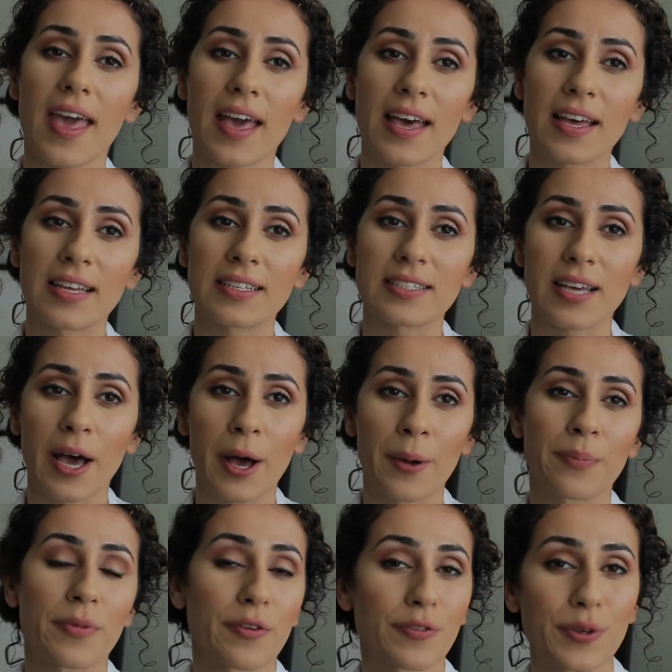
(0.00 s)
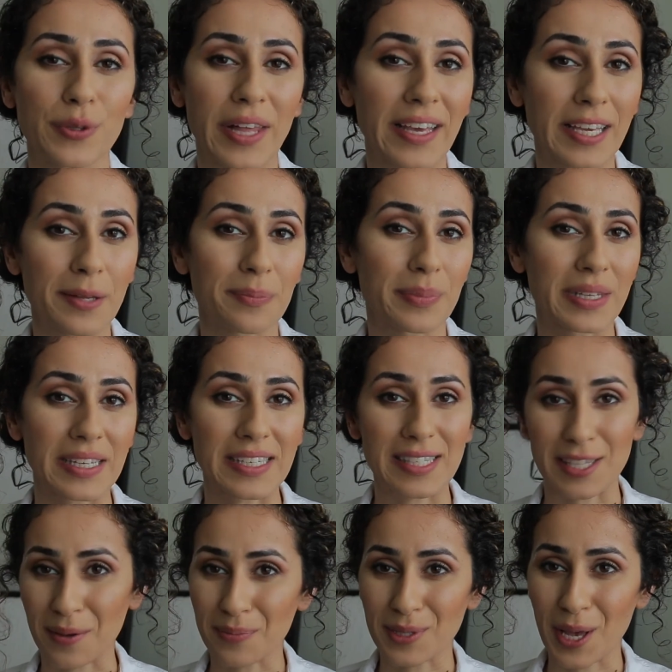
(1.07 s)
And if you like it,
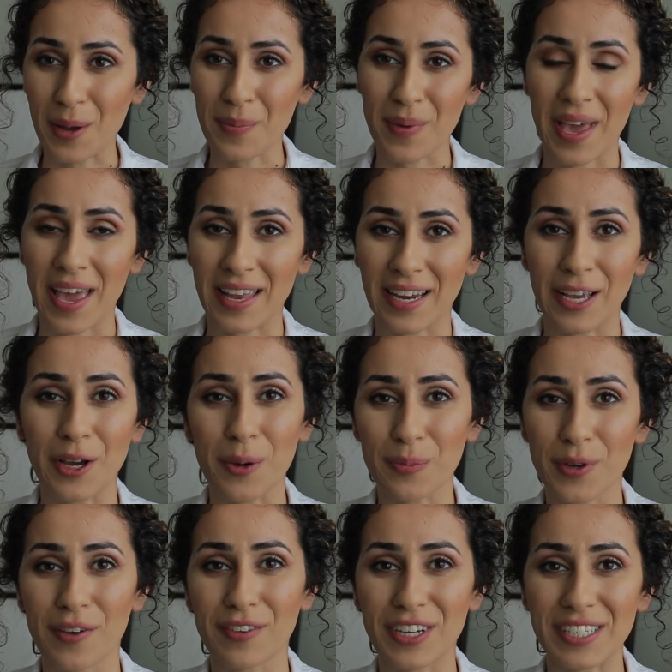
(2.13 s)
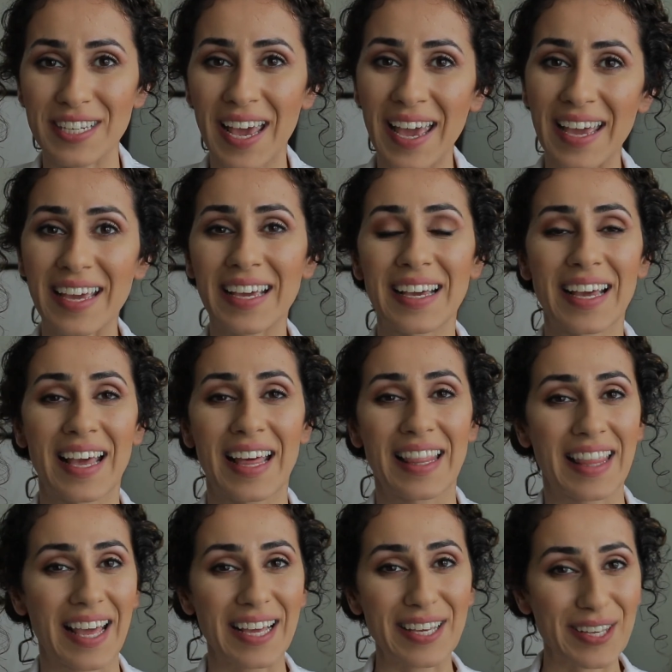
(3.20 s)
please thumbs up, and I hope you have a good day.
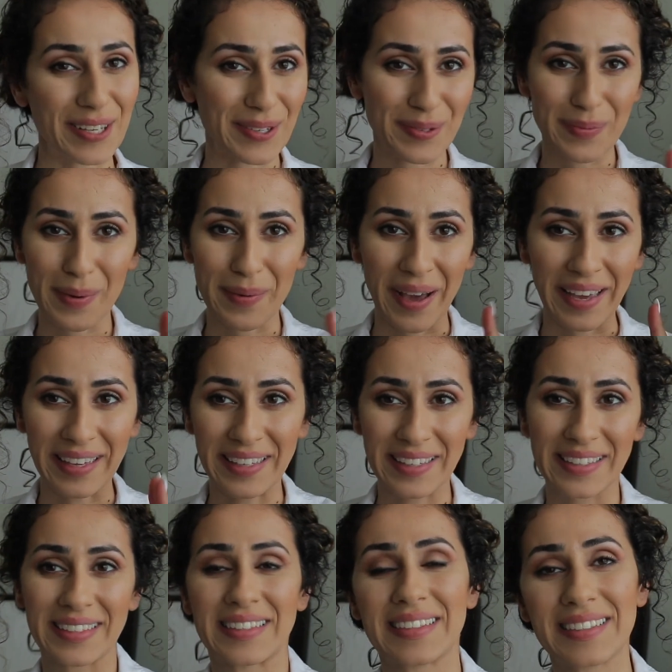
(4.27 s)
Thank you. Bye-bye.